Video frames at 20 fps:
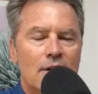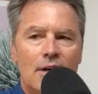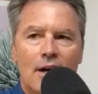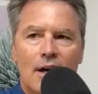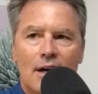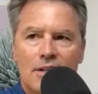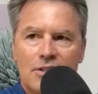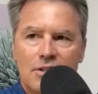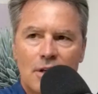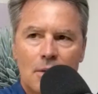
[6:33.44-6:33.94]

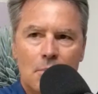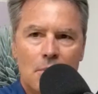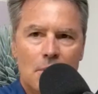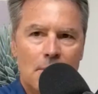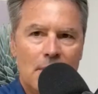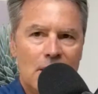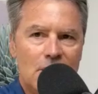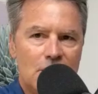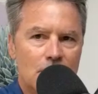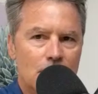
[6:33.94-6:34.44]

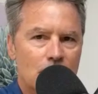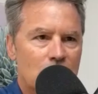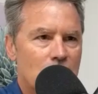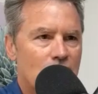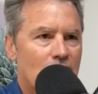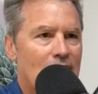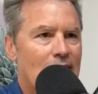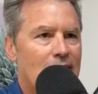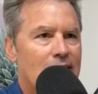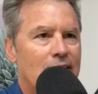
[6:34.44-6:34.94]
Sublimation was
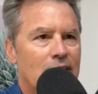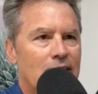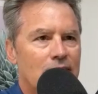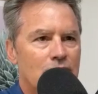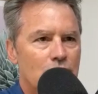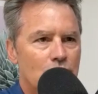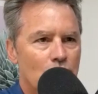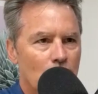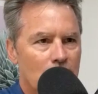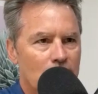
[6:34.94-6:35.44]
tracking
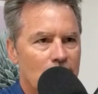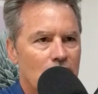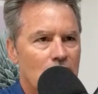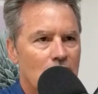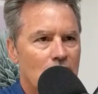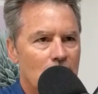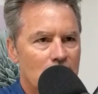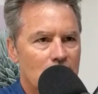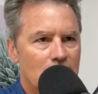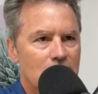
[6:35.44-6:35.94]
sort of
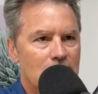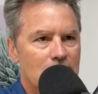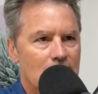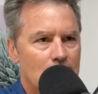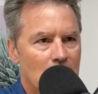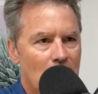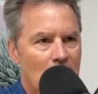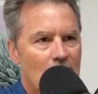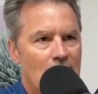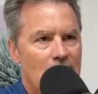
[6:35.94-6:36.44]
along the same
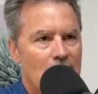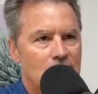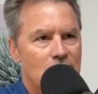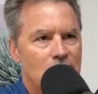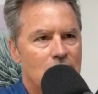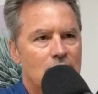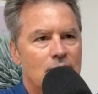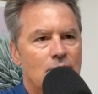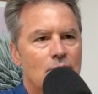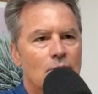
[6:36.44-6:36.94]

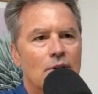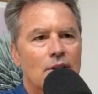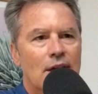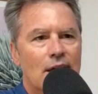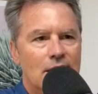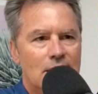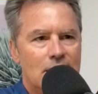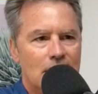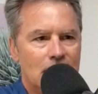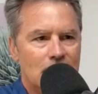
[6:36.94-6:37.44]
lines, where
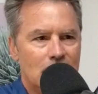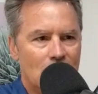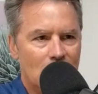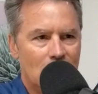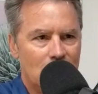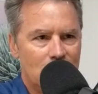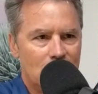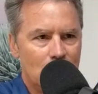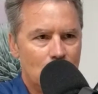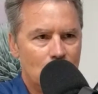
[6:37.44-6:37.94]
that
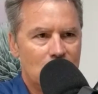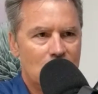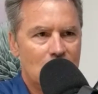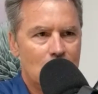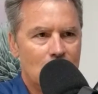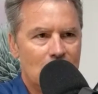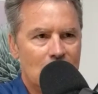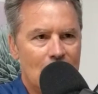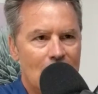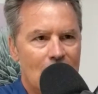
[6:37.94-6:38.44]
technology was
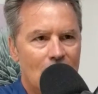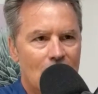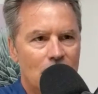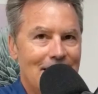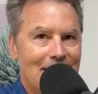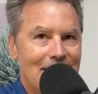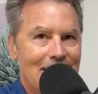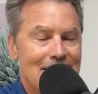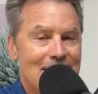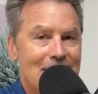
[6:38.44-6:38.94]
coming out
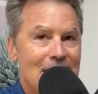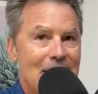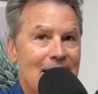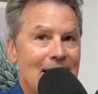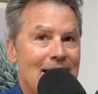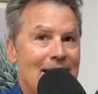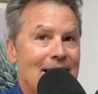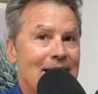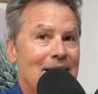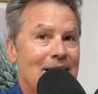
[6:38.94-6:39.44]
in
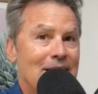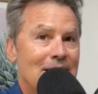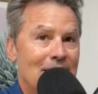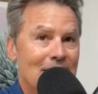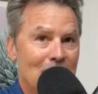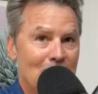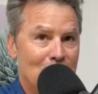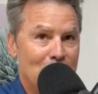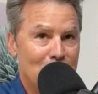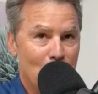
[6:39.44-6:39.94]

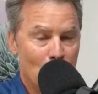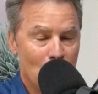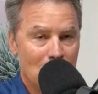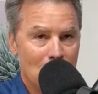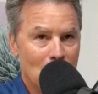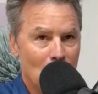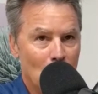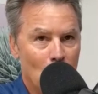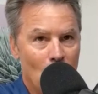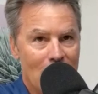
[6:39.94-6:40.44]
an
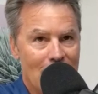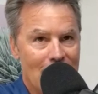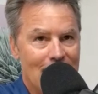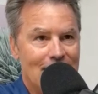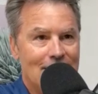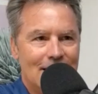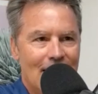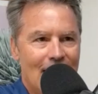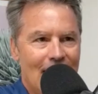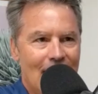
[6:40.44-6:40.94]
affordable
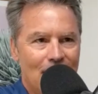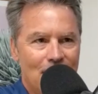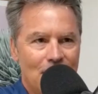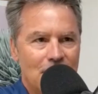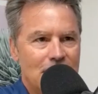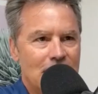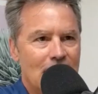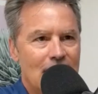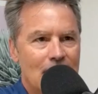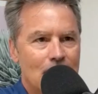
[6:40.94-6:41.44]
way at the
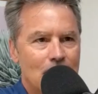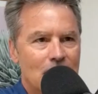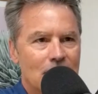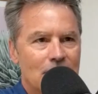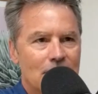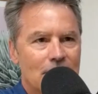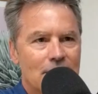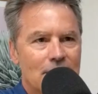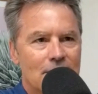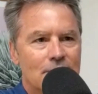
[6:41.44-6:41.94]
time that
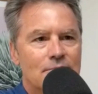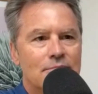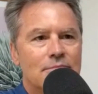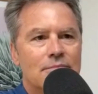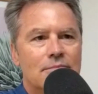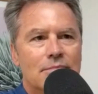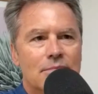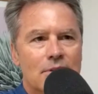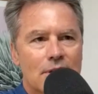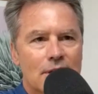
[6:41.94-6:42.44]
the
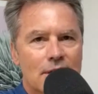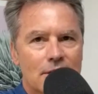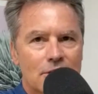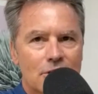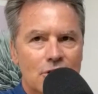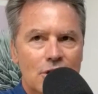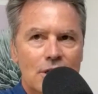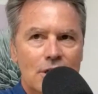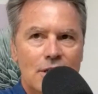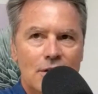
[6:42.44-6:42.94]

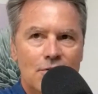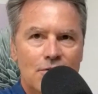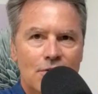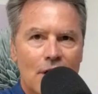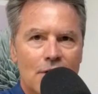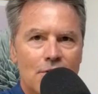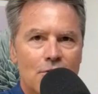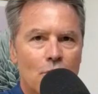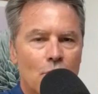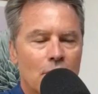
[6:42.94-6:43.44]

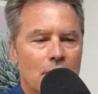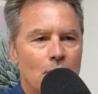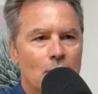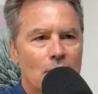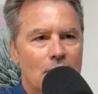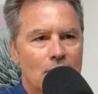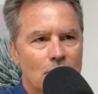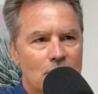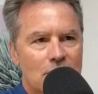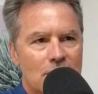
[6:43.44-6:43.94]

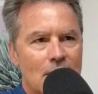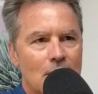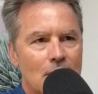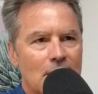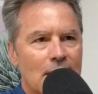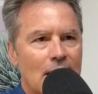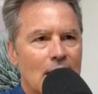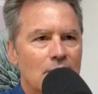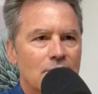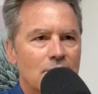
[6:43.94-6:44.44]
GT541 was
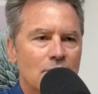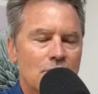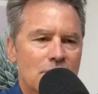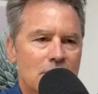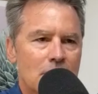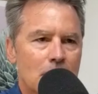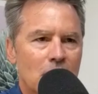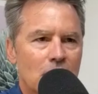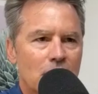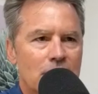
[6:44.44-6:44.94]
coming out. So
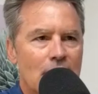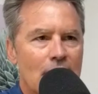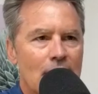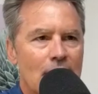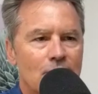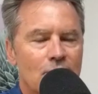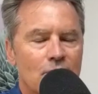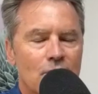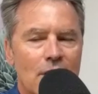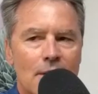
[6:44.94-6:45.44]
similar
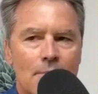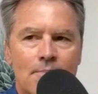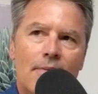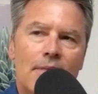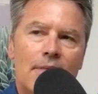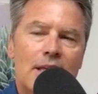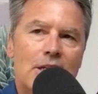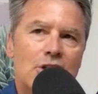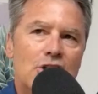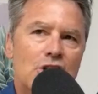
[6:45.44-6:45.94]
time frame.
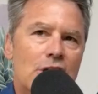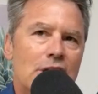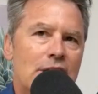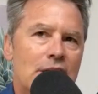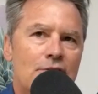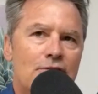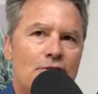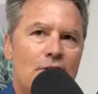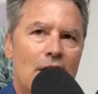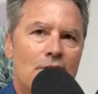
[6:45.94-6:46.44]
The
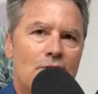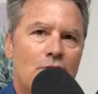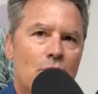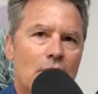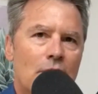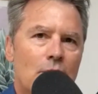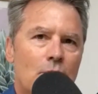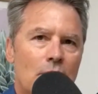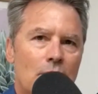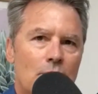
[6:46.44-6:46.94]

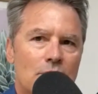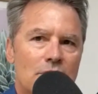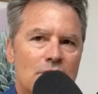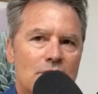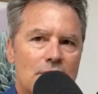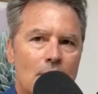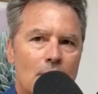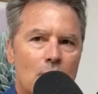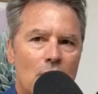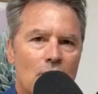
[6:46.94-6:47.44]
GT541 was
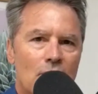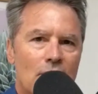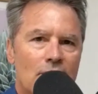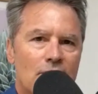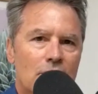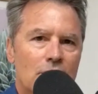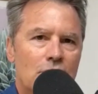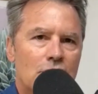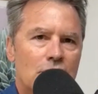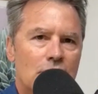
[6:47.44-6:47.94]
somewhat
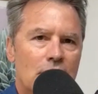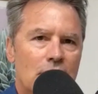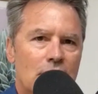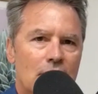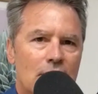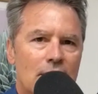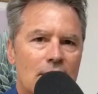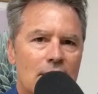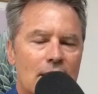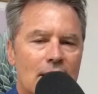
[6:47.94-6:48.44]

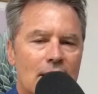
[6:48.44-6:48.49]
revolutionary